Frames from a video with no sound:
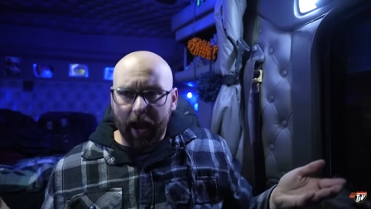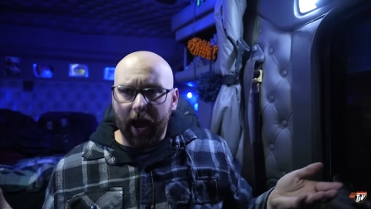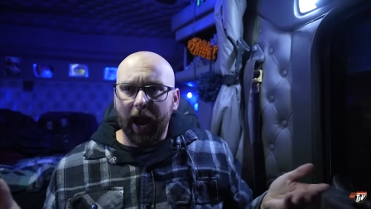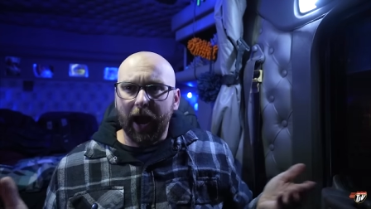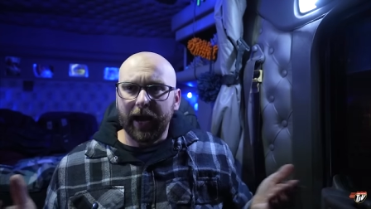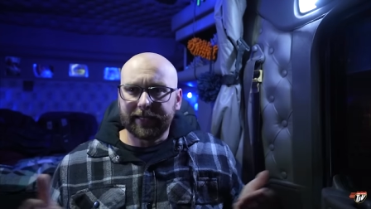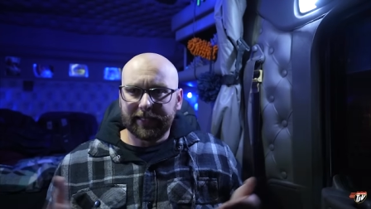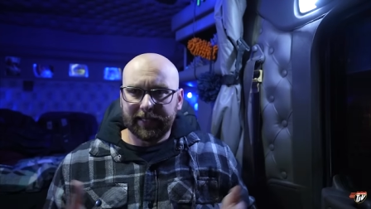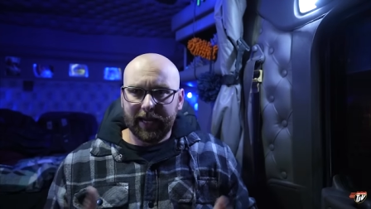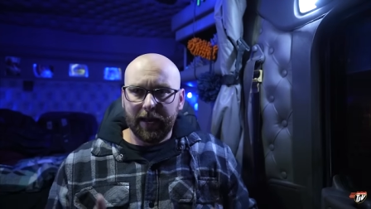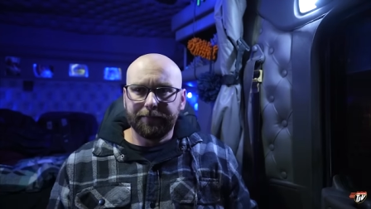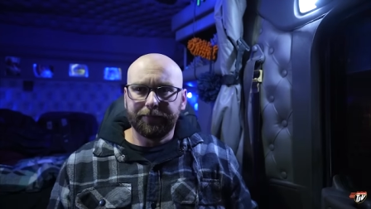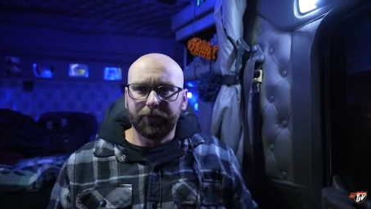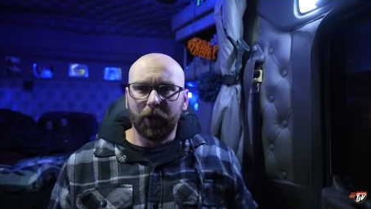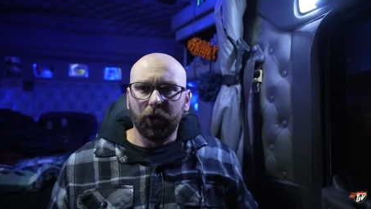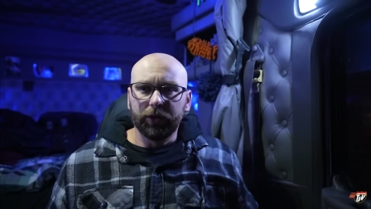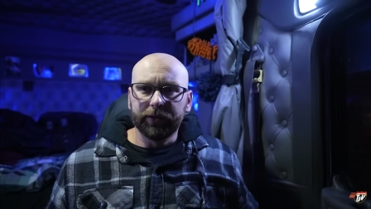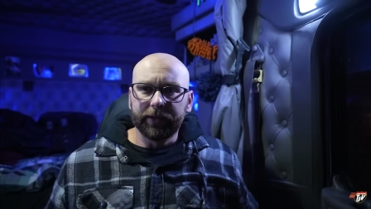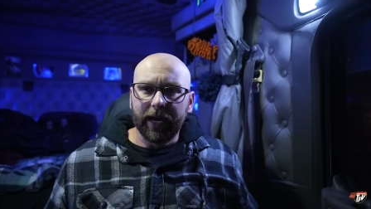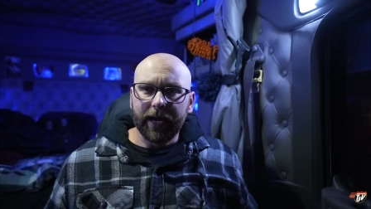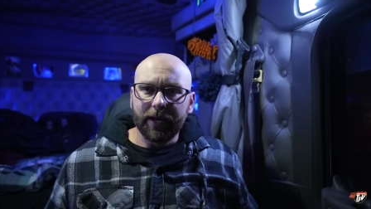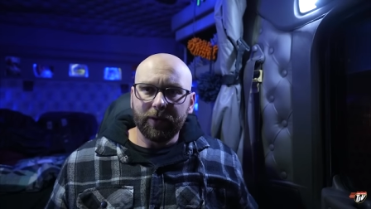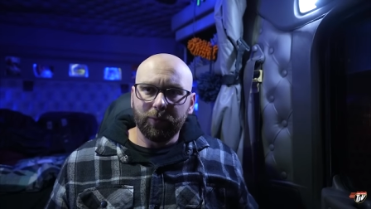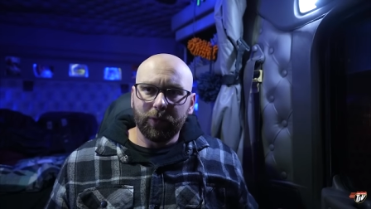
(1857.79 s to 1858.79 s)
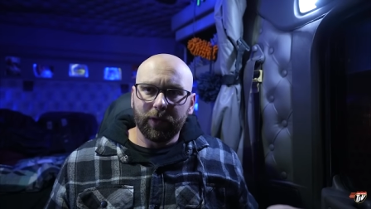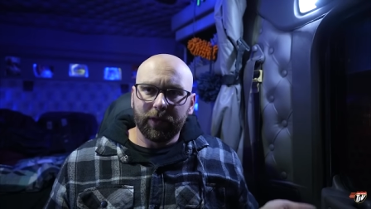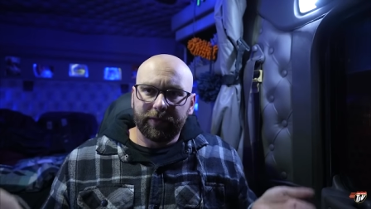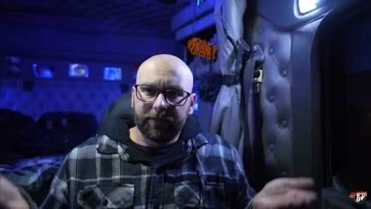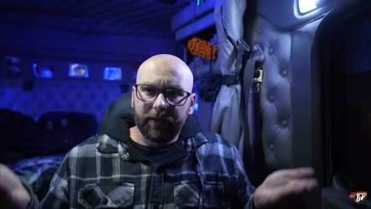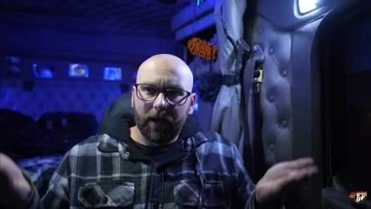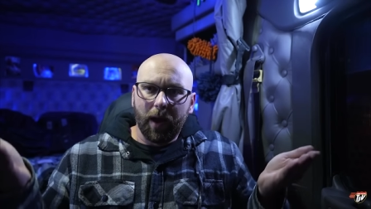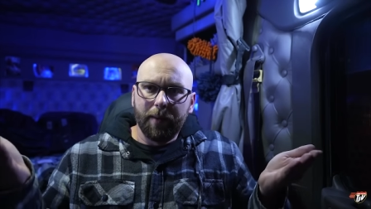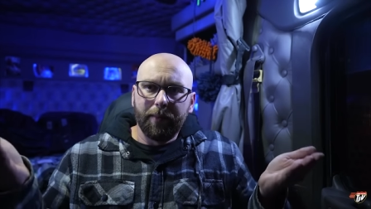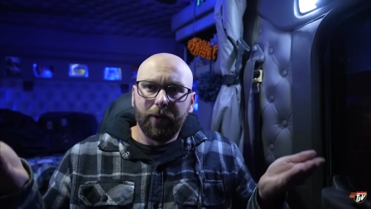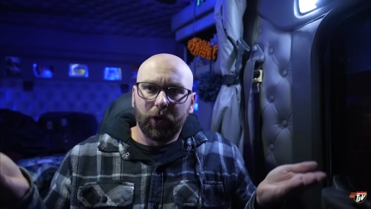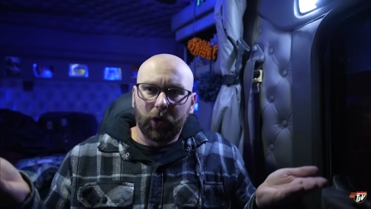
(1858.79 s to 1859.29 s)
I slept all night with
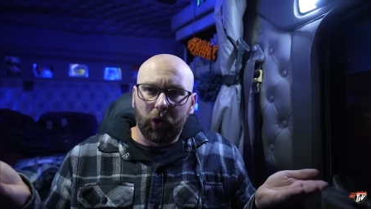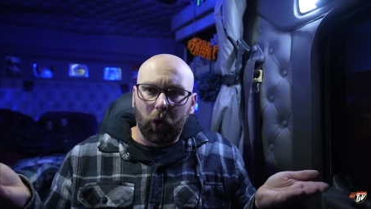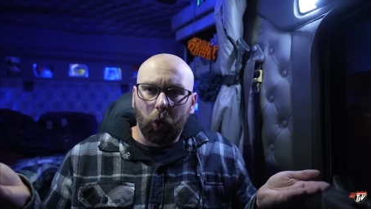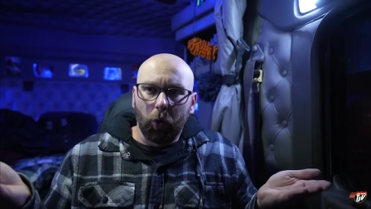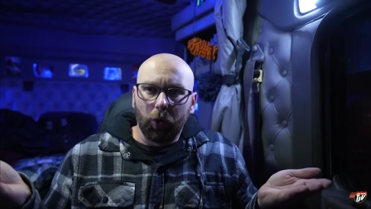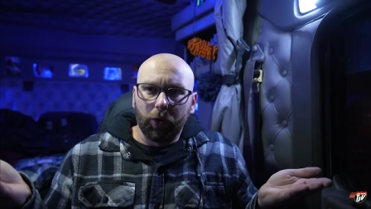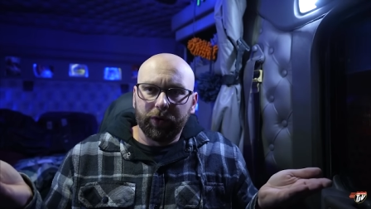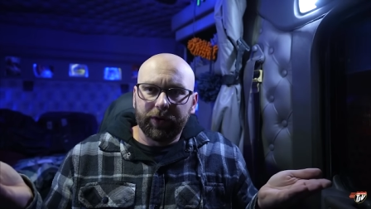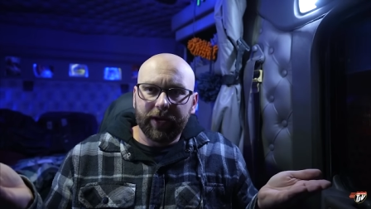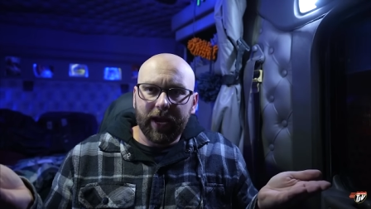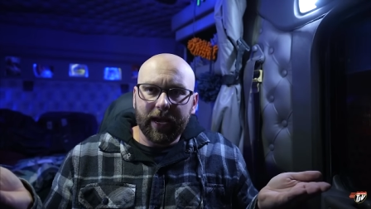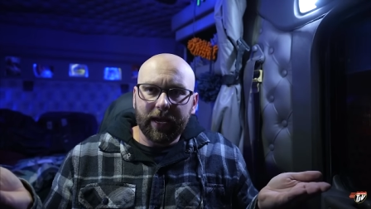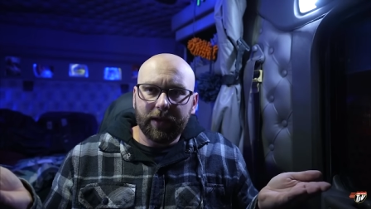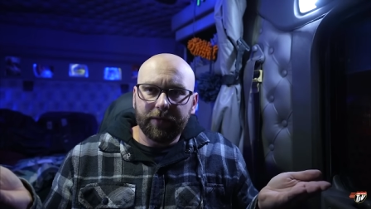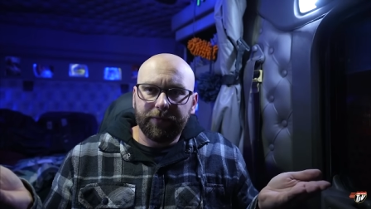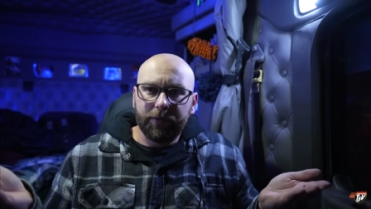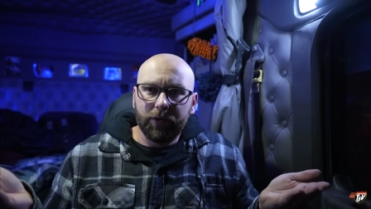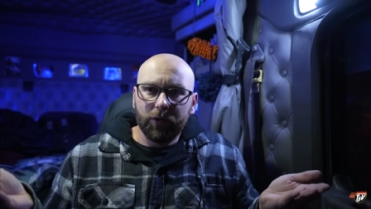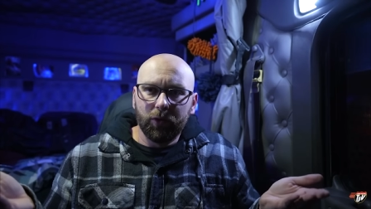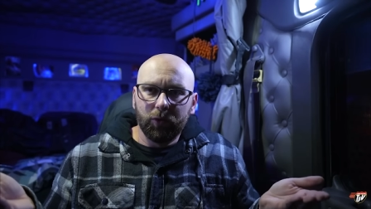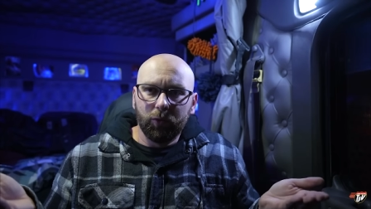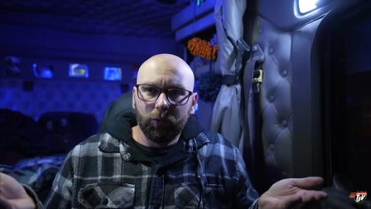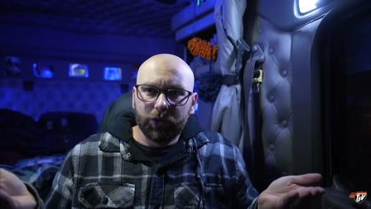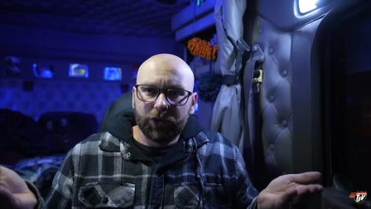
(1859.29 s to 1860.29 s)
about a quarter tank of fuel,